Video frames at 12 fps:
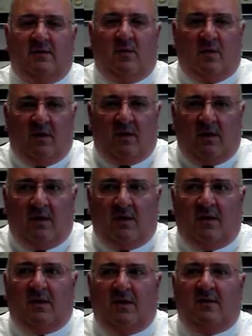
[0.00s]

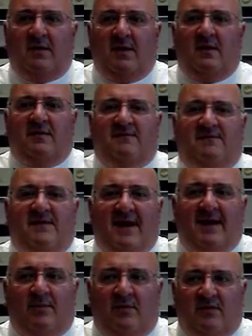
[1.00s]
all the
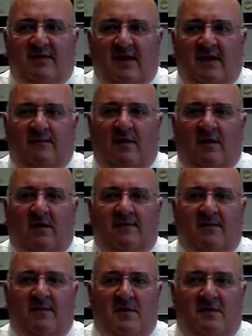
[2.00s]
fables that you've
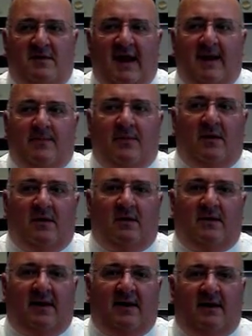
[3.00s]
heard from your
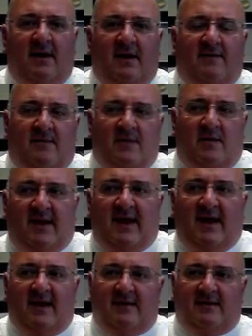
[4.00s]
neighbor and from your
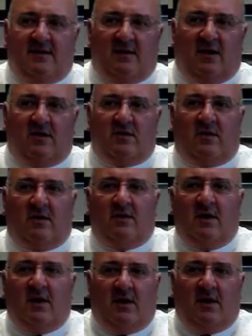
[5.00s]
aunt and uncle,